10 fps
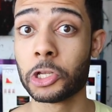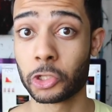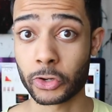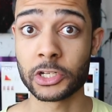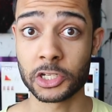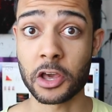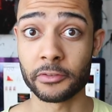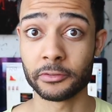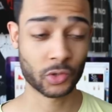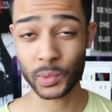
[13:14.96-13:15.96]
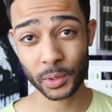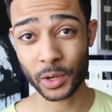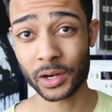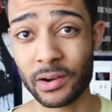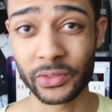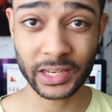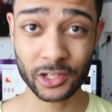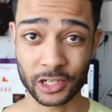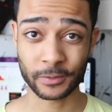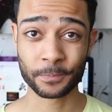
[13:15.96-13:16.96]
Strange stuff. So we were going around the
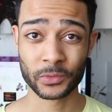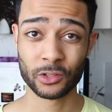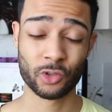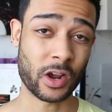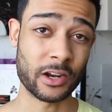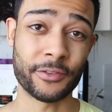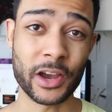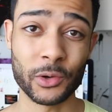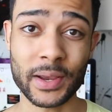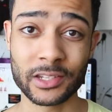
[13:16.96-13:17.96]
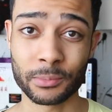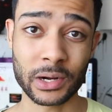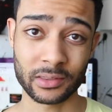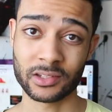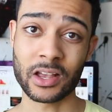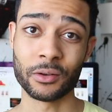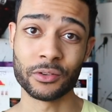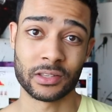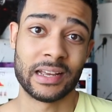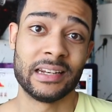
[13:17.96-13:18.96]
kitchen, trying to find ways to break the
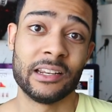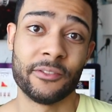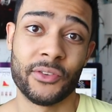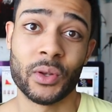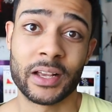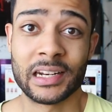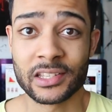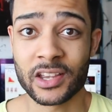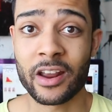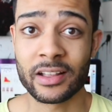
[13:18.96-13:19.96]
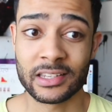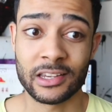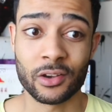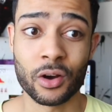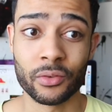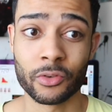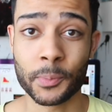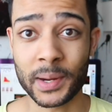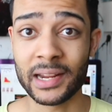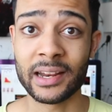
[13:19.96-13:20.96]
cycle so that it didn't feel like an eternity of
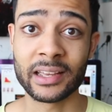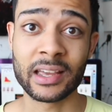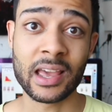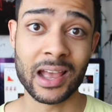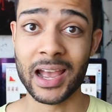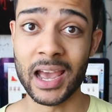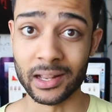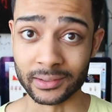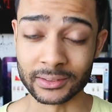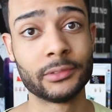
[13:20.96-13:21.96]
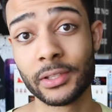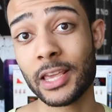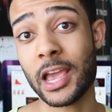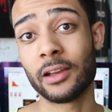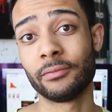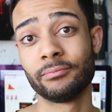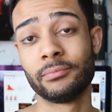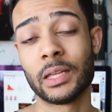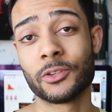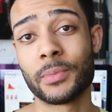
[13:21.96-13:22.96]
repeating hell. So yeah,
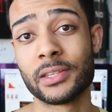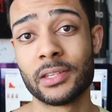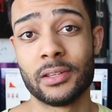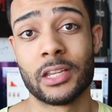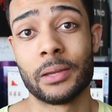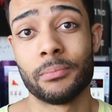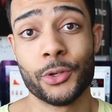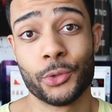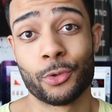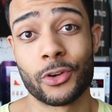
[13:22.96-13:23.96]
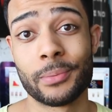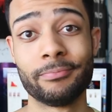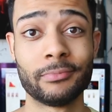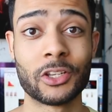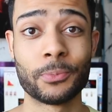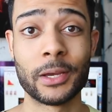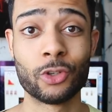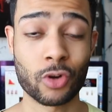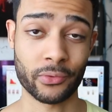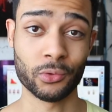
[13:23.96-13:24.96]
that was my psilocybin mushroom trip. That was my
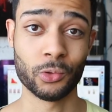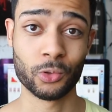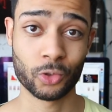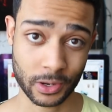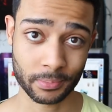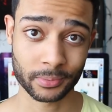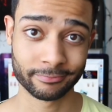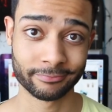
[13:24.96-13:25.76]
truffles trip.